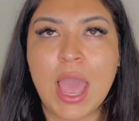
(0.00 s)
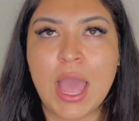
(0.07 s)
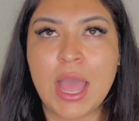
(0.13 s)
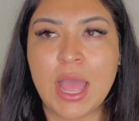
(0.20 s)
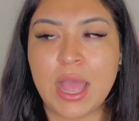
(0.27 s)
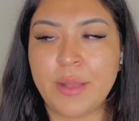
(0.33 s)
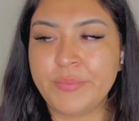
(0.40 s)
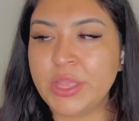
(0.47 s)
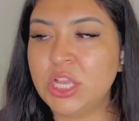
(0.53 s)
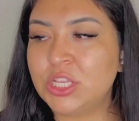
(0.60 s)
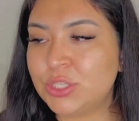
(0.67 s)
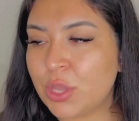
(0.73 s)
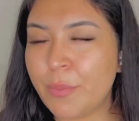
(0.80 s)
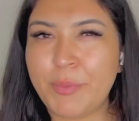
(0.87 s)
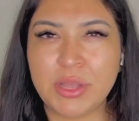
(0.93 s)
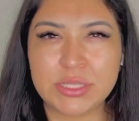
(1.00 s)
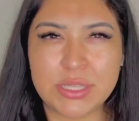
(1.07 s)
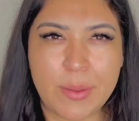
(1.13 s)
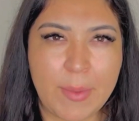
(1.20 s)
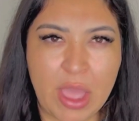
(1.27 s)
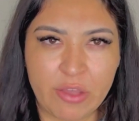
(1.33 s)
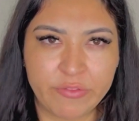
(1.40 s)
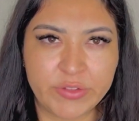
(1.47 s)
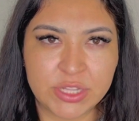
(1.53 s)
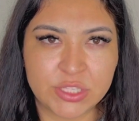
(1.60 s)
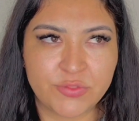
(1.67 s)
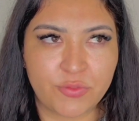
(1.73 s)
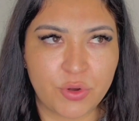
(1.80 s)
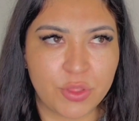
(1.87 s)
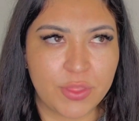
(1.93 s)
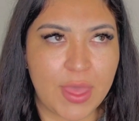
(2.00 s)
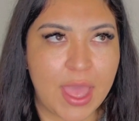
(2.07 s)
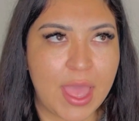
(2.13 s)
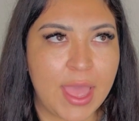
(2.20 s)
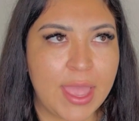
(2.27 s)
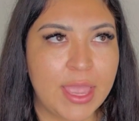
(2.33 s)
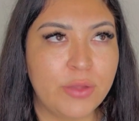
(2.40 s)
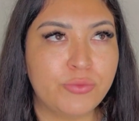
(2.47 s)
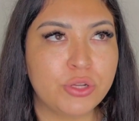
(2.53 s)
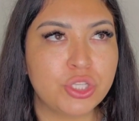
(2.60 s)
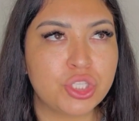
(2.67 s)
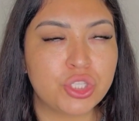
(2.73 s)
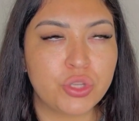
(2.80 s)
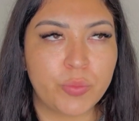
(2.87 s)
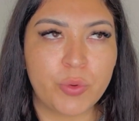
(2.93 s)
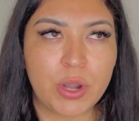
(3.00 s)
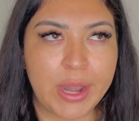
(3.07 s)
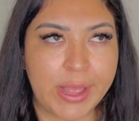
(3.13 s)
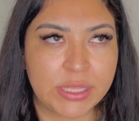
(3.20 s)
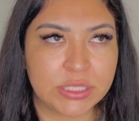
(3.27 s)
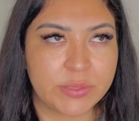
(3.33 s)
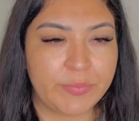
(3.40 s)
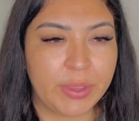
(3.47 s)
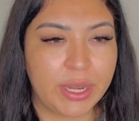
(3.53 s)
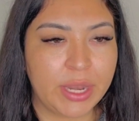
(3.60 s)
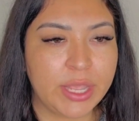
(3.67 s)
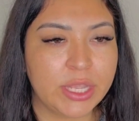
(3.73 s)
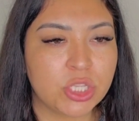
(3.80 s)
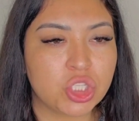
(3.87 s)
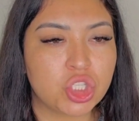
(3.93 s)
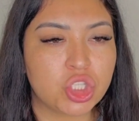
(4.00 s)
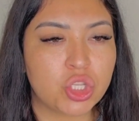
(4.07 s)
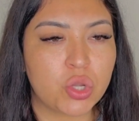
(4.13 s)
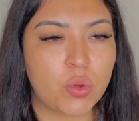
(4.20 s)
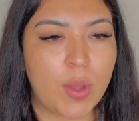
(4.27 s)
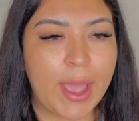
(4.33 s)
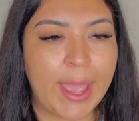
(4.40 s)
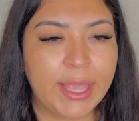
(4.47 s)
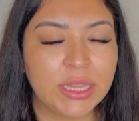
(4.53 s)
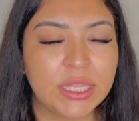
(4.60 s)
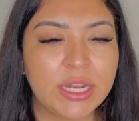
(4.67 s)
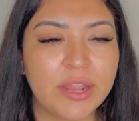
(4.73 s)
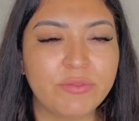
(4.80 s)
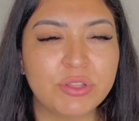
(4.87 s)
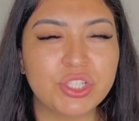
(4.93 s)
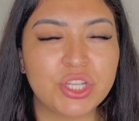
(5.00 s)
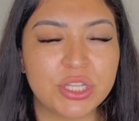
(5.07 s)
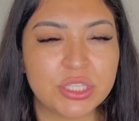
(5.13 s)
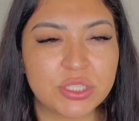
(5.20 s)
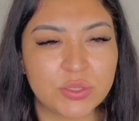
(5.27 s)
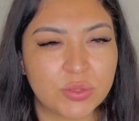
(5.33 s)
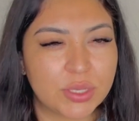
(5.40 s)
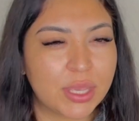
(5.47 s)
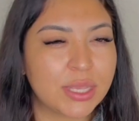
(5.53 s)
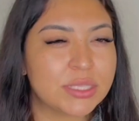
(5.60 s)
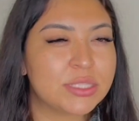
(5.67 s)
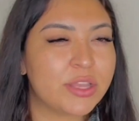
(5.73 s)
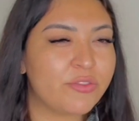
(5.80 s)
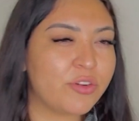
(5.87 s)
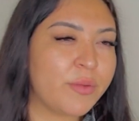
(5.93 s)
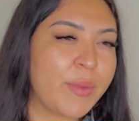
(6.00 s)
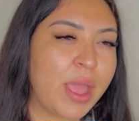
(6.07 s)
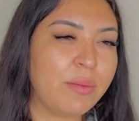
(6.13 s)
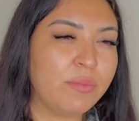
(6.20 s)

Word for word: So I bought some outfits for that. It was super last minute, so I didn't have the chance to get stuff from